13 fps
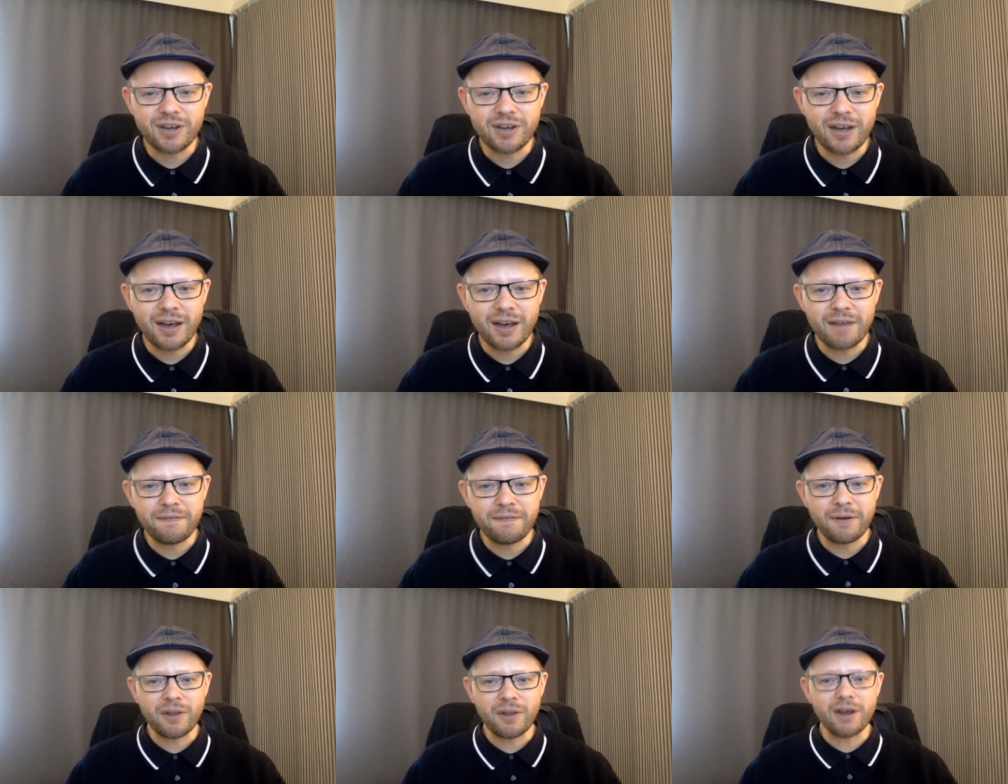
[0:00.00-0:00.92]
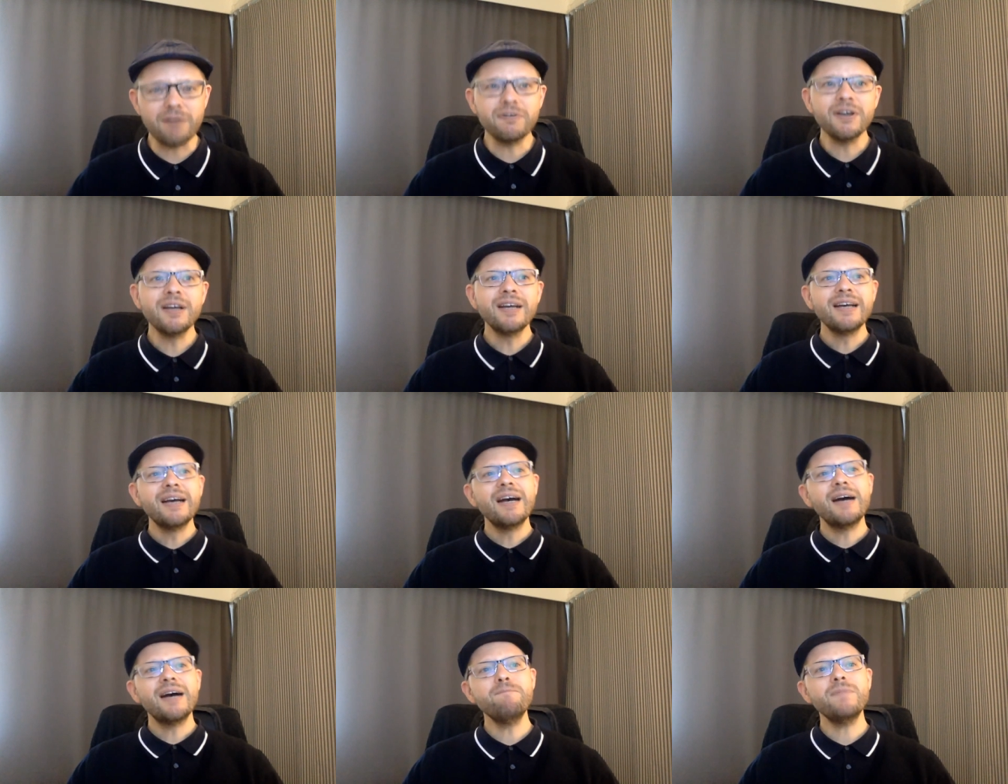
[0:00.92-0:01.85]
I felt the love.
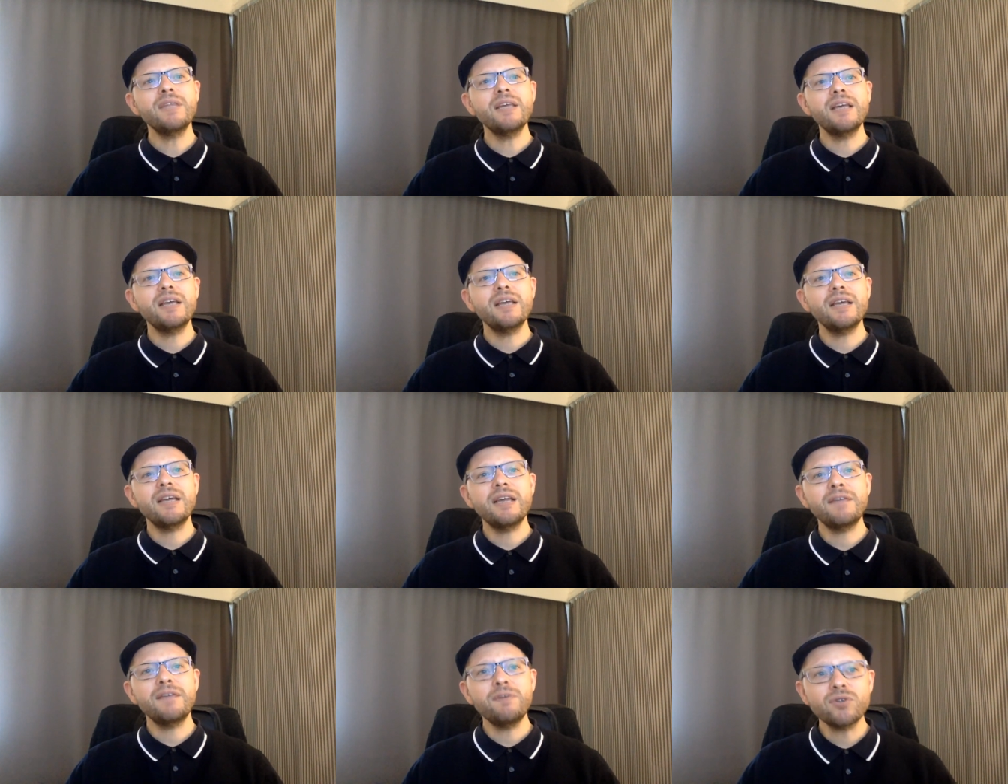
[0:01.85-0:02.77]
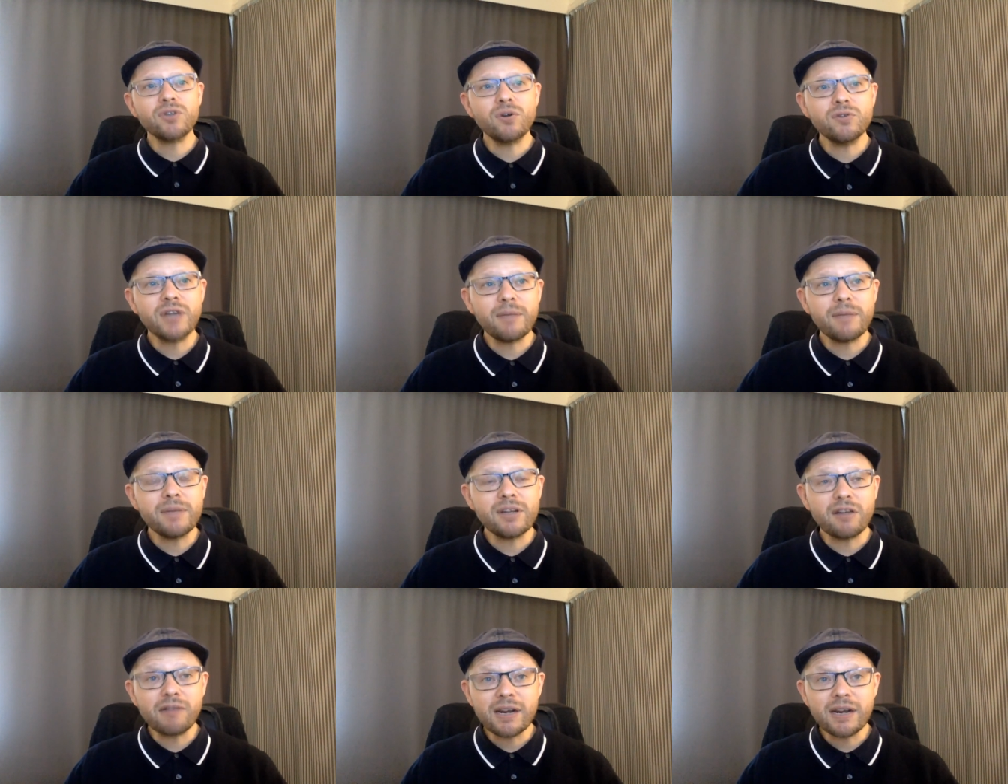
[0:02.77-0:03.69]
If you want to contact me
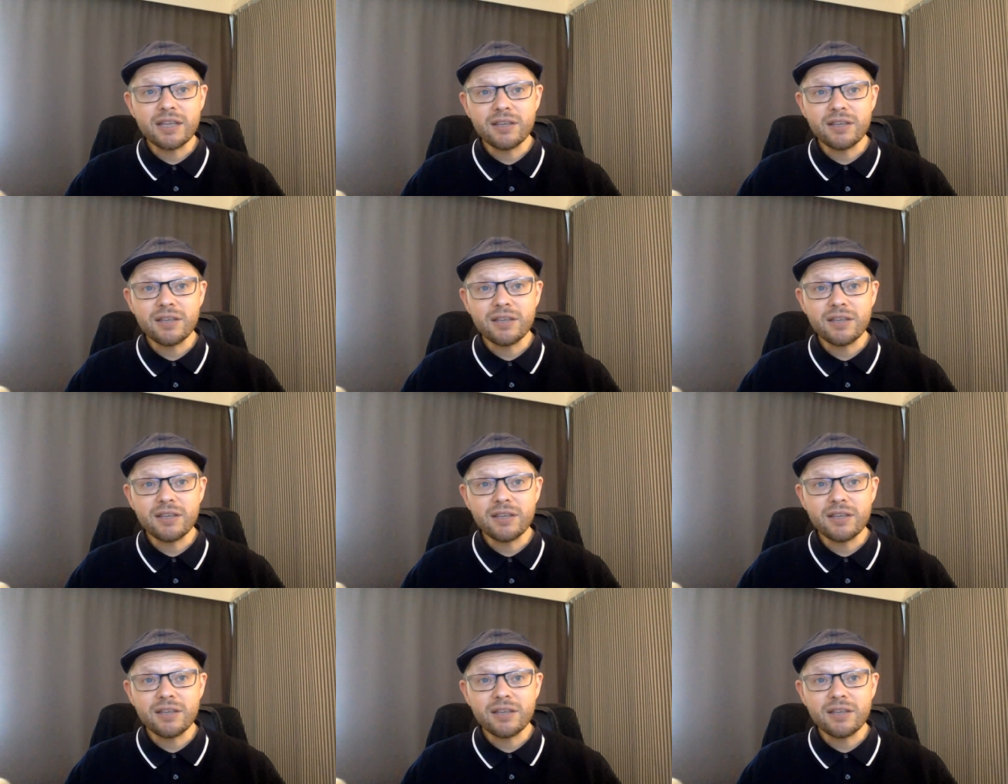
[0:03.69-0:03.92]
directly,